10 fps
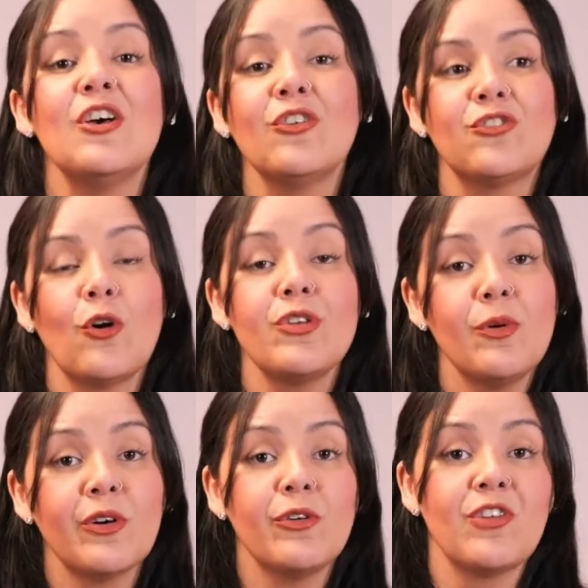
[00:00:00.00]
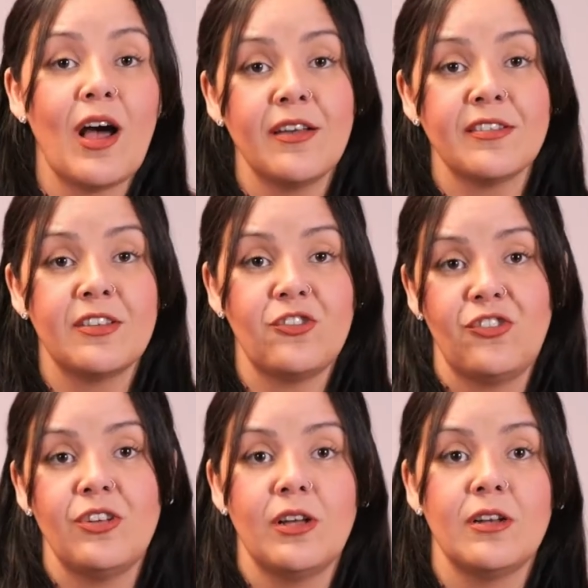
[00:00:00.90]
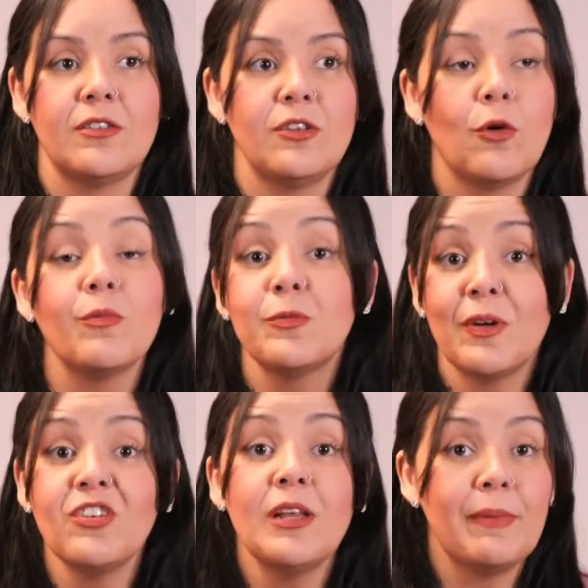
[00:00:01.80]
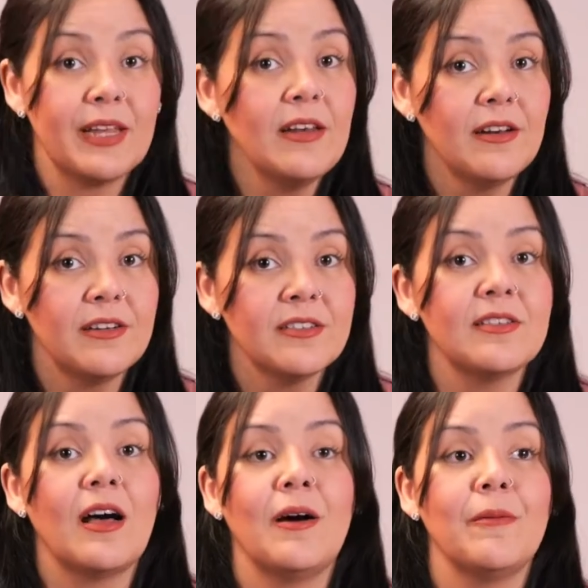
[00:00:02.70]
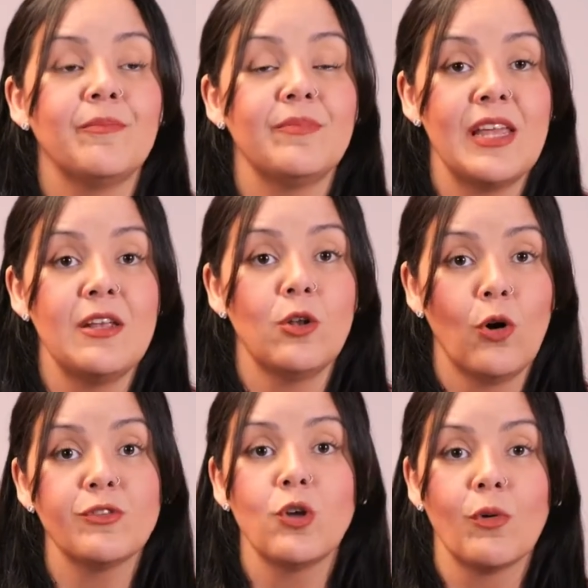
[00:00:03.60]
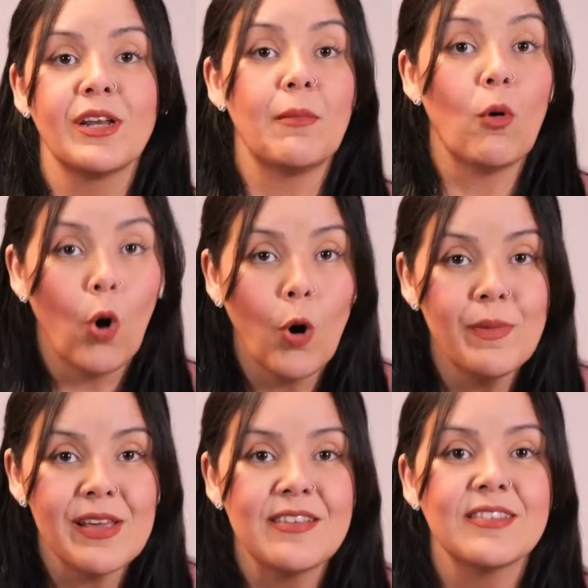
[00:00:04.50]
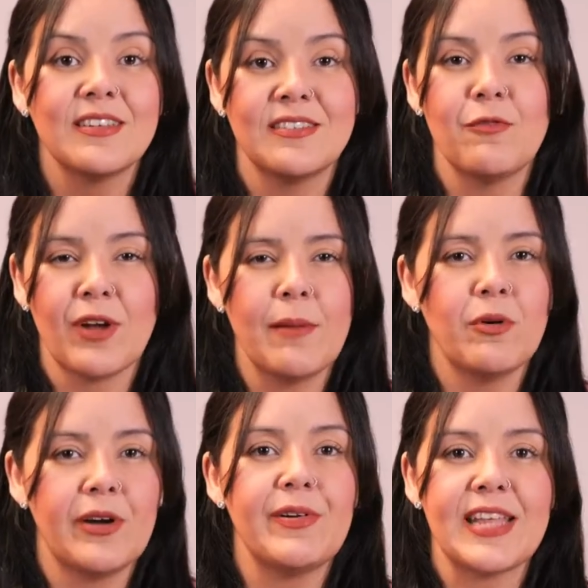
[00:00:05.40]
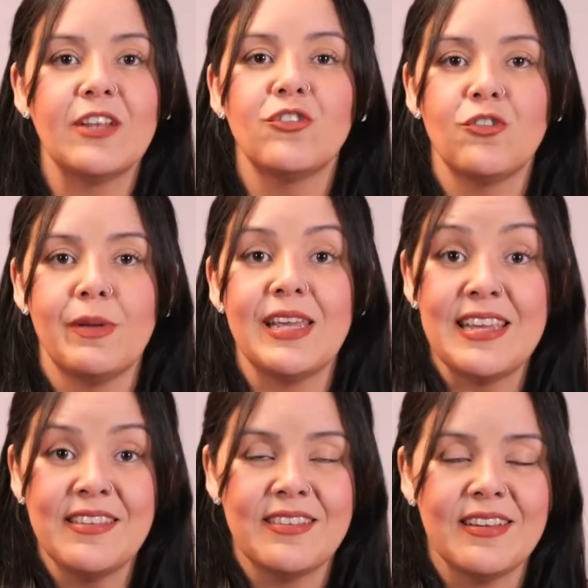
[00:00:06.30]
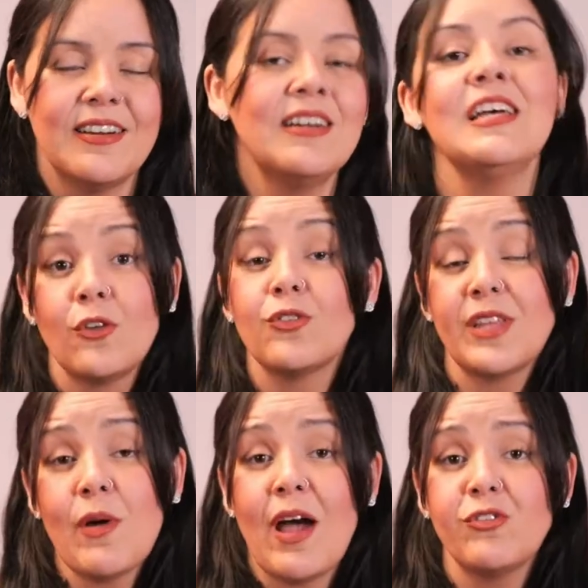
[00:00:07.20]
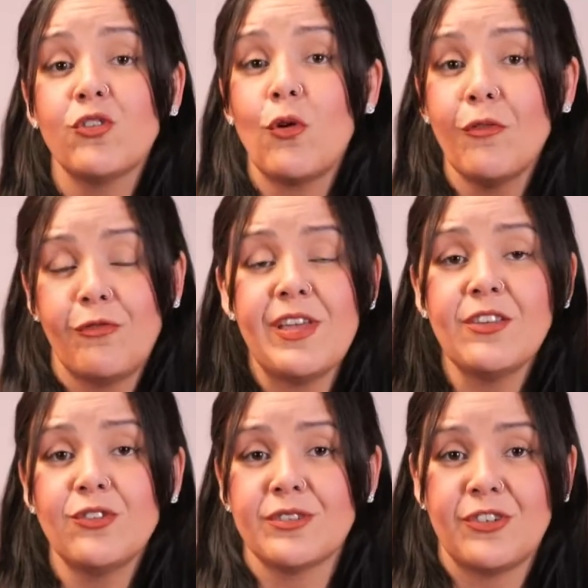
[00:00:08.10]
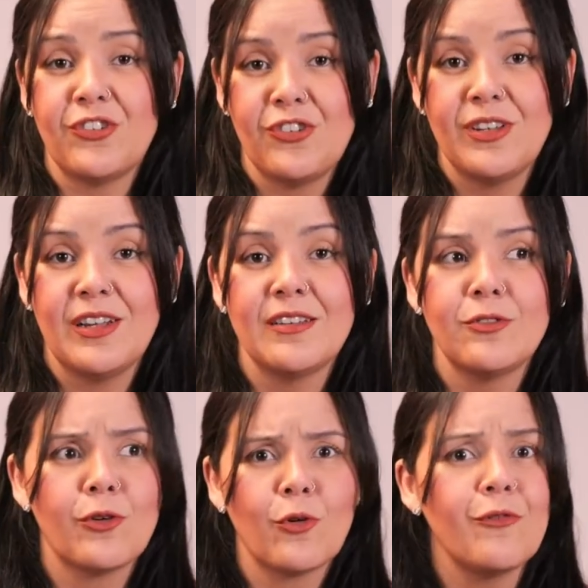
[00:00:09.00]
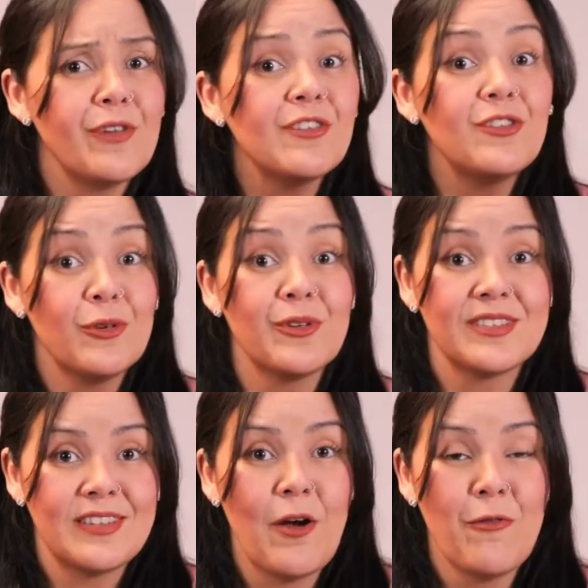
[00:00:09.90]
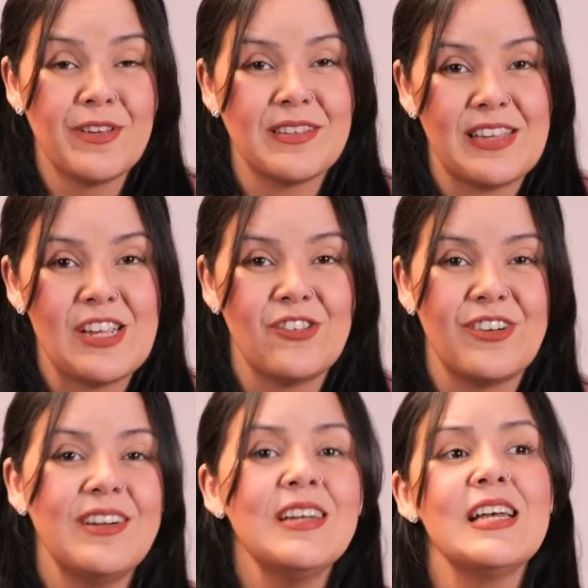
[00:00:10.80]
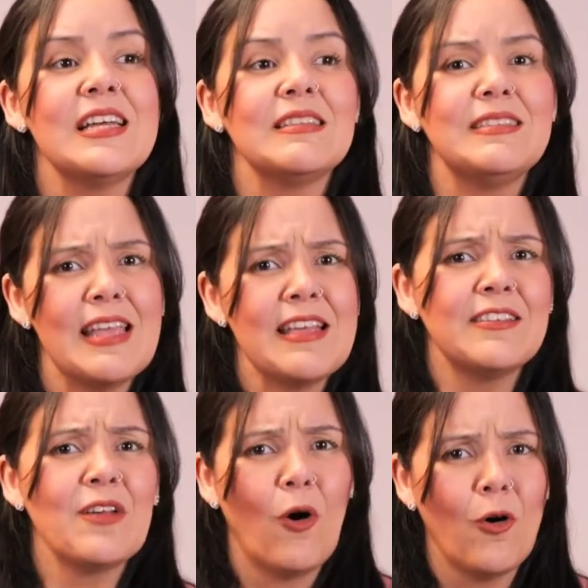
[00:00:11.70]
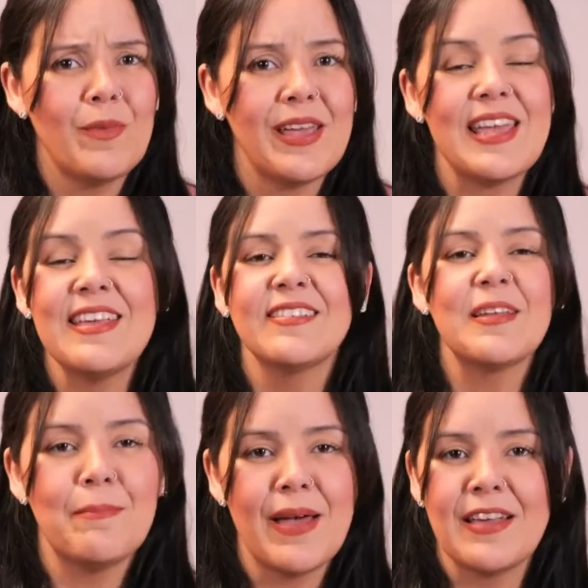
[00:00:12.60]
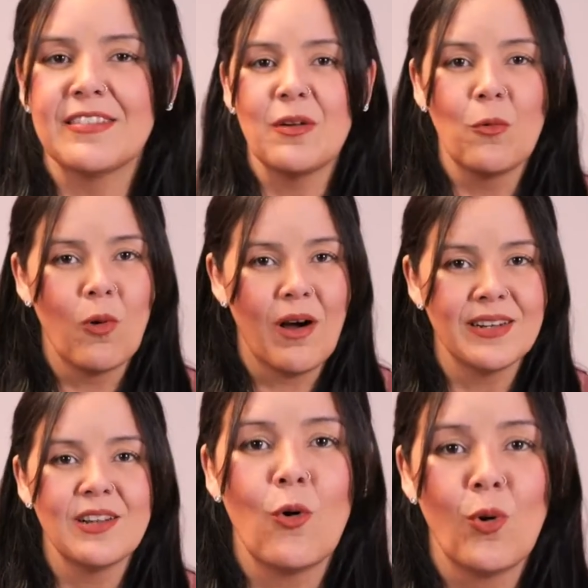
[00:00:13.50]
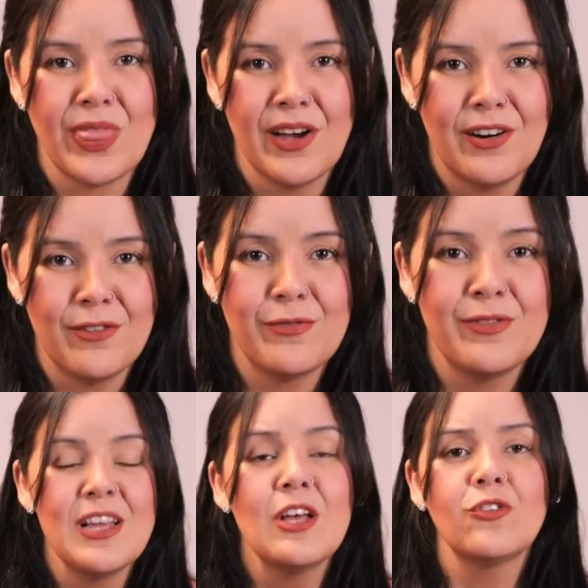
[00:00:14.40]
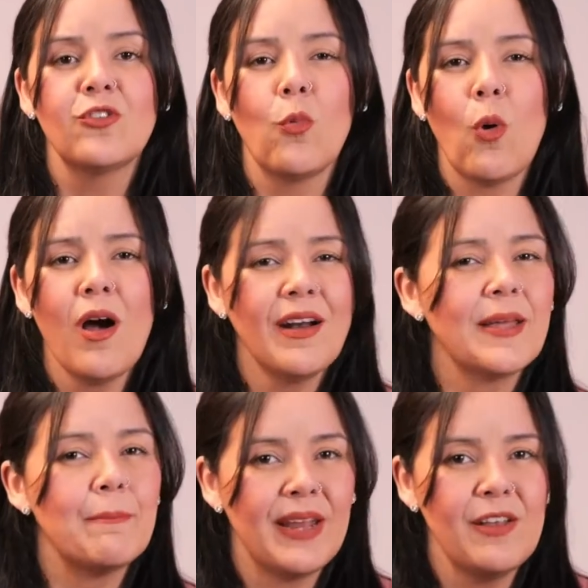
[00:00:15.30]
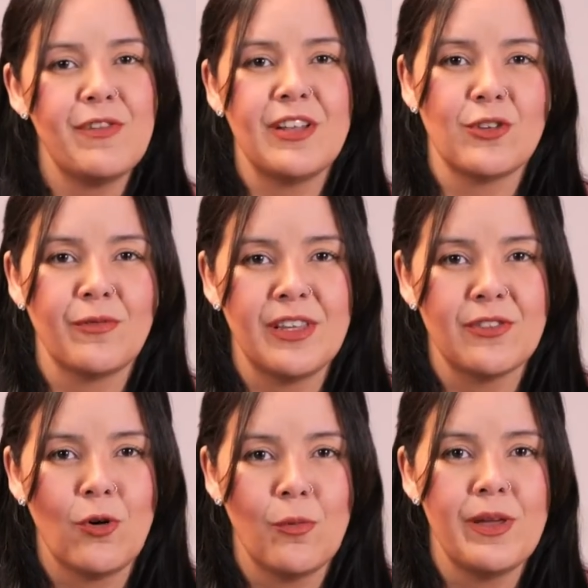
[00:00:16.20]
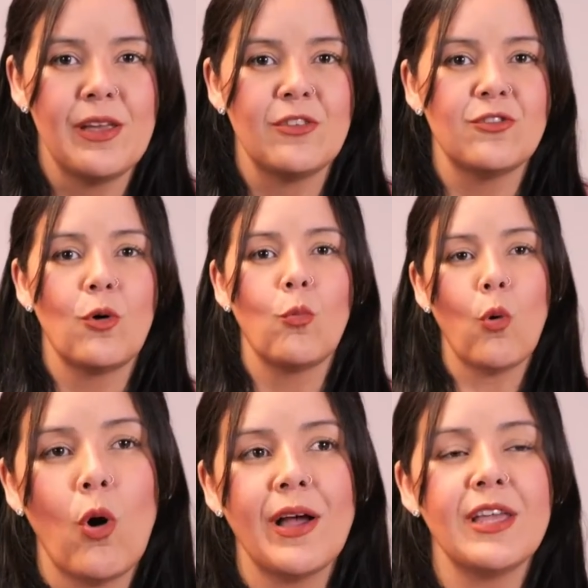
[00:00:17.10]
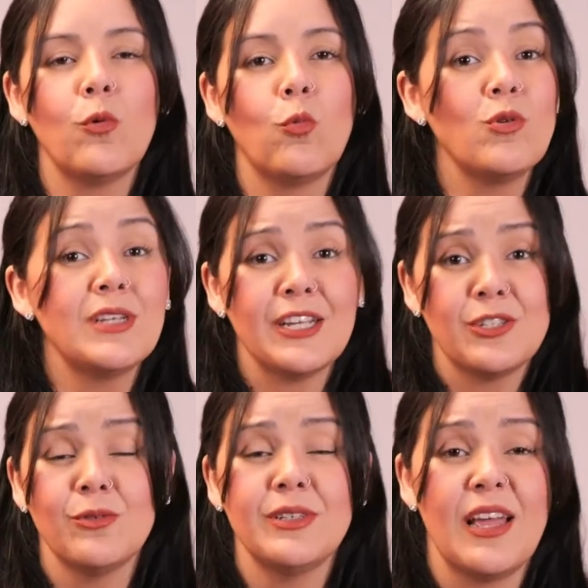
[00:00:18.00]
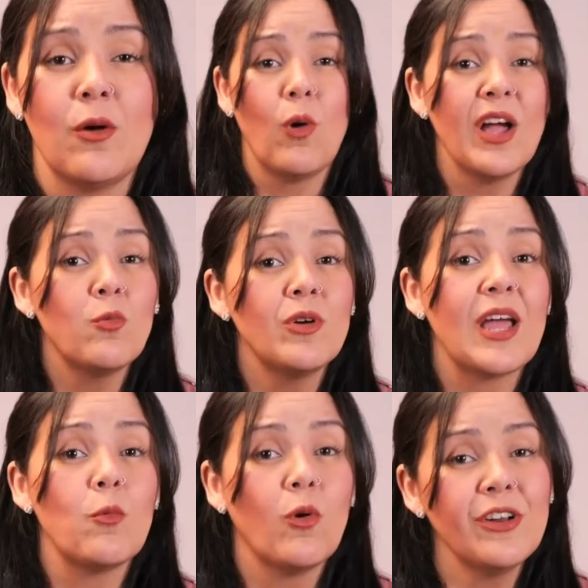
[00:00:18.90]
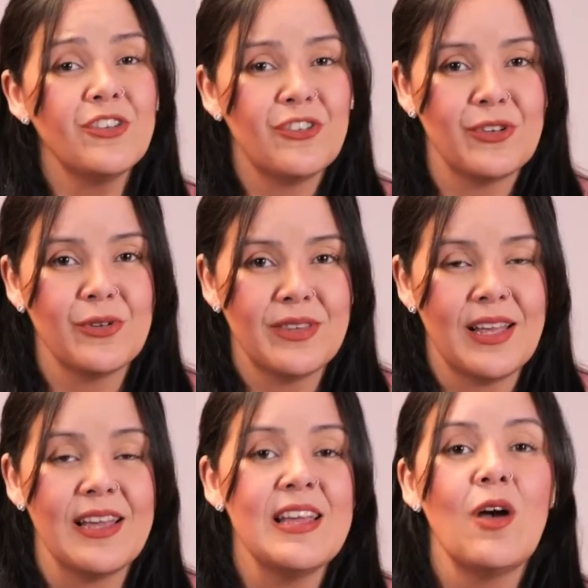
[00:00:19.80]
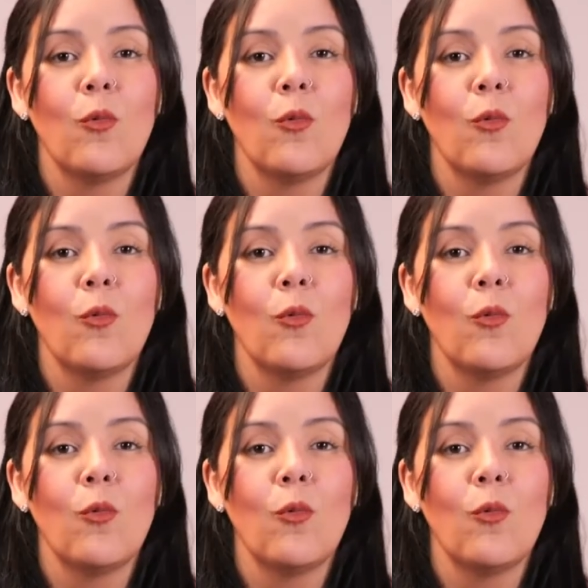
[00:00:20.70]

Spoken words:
So you are going to ask the students, especially beginners, they love talking about hobbies because the vocabulary tends to be easier. So they will have to convince other students or convince yourself as a teacher, this hobby is the best one on earth. So what are the benefits of this hobby? So why would I do that? Why would I want to do that?